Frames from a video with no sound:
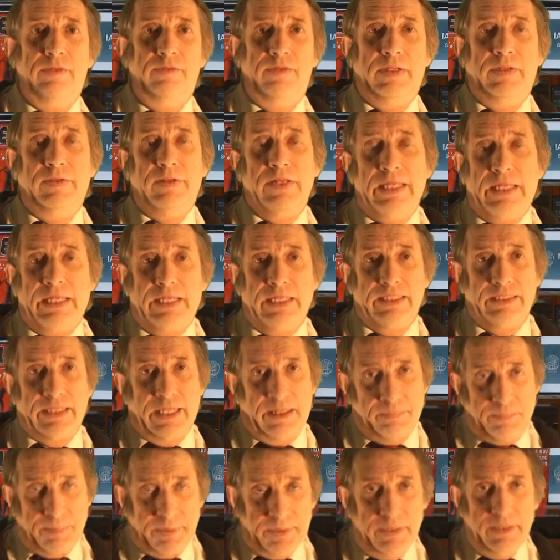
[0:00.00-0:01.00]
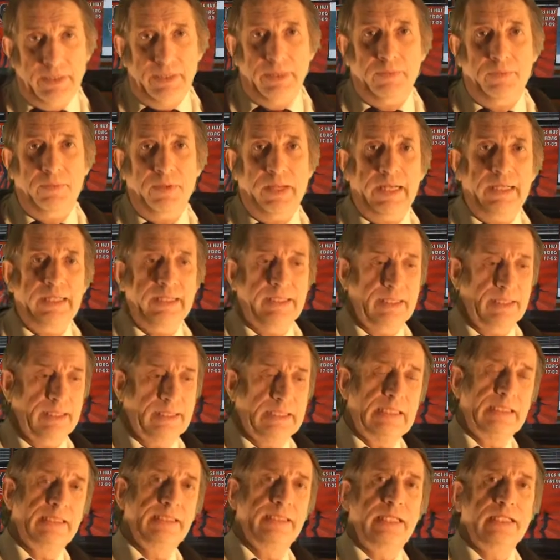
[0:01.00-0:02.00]
Frederikke Chapel, where
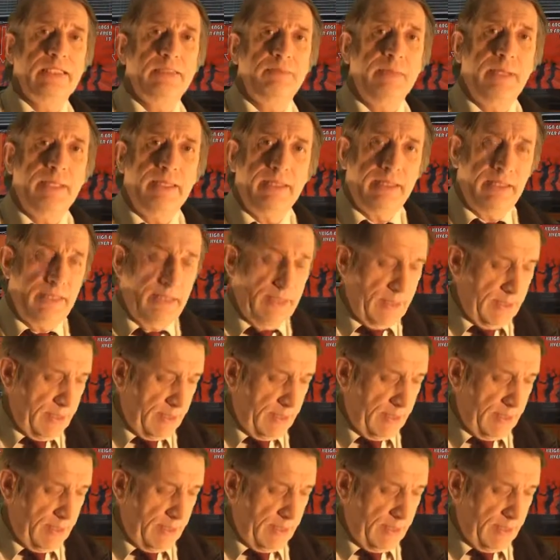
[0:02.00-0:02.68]
Christians met